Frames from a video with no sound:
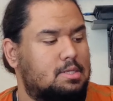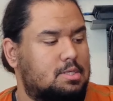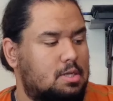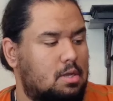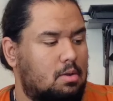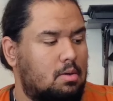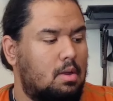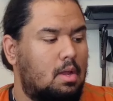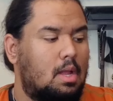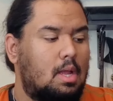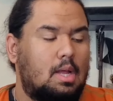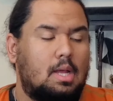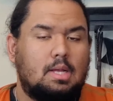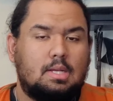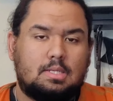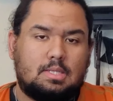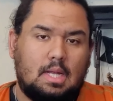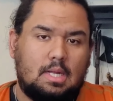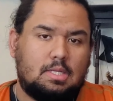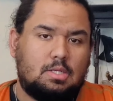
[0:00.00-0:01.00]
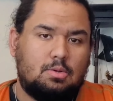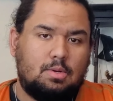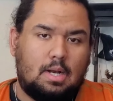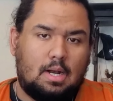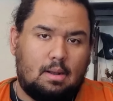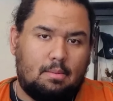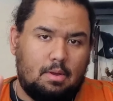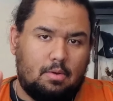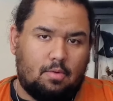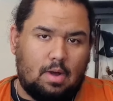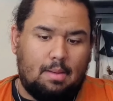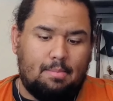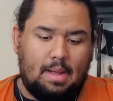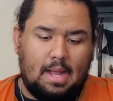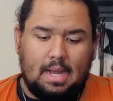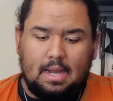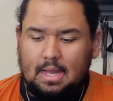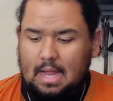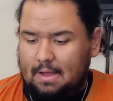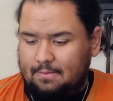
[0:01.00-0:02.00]
So stay tuned, and I'll be right
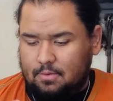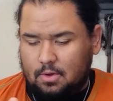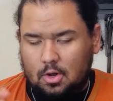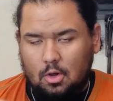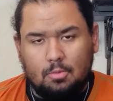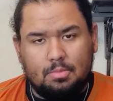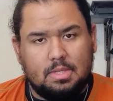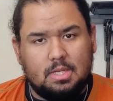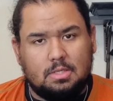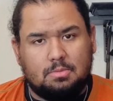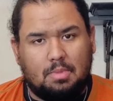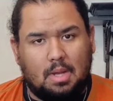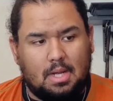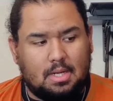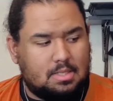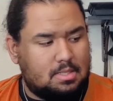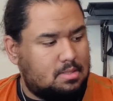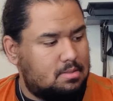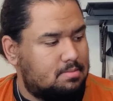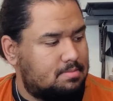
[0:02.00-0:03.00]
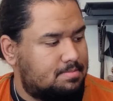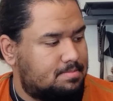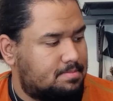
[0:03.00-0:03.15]
back after I open this box.